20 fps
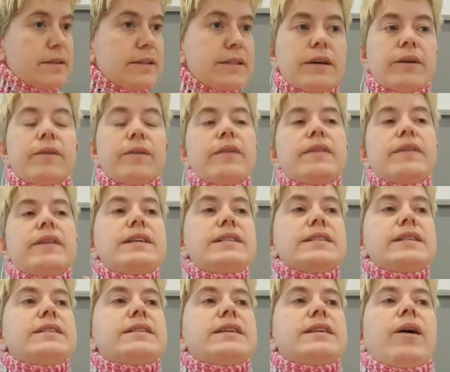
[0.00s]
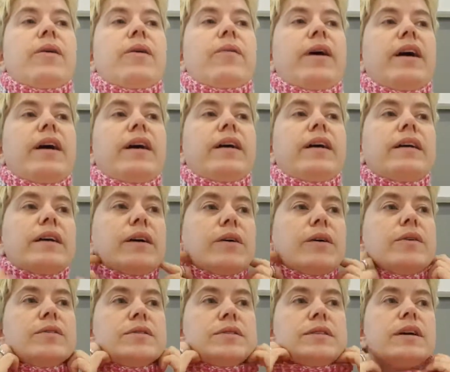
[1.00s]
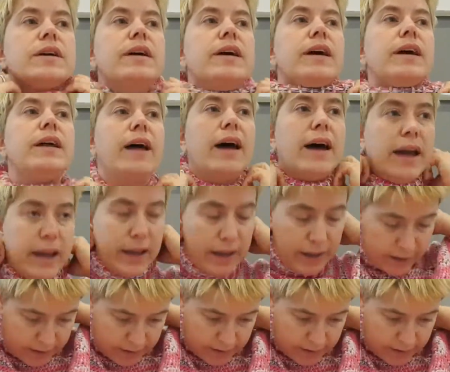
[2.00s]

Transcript: So this is how high it goes, and I